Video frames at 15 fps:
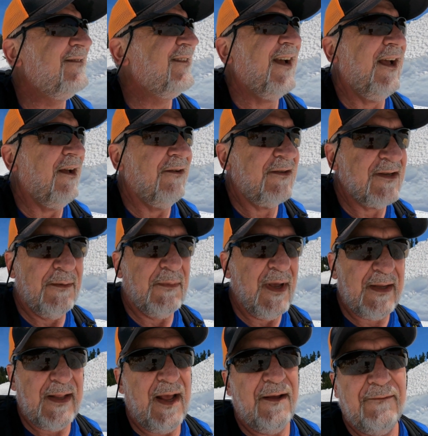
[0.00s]
Oh, something
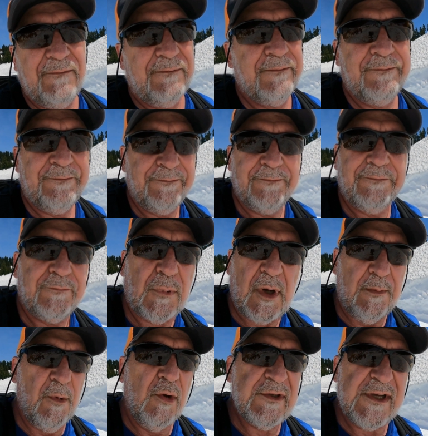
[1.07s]
like that. We're
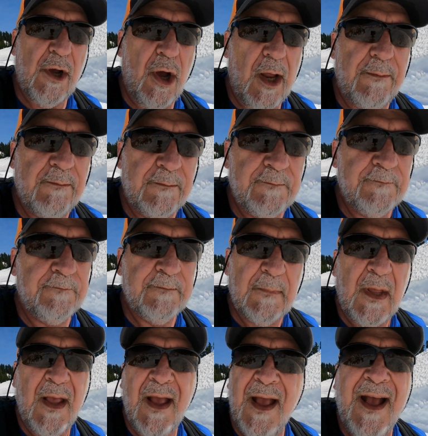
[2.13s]
gonna mosey on.
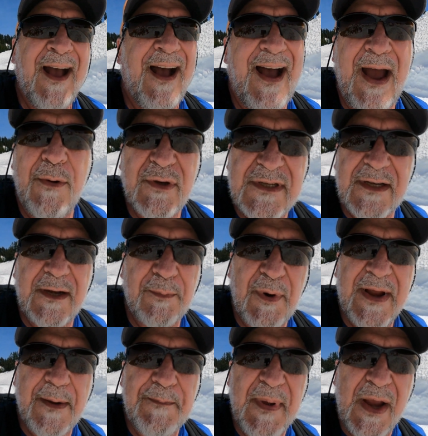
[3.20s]
I was gonna
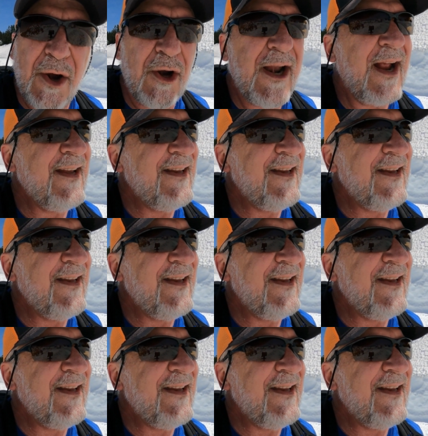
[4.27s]
bring a beer and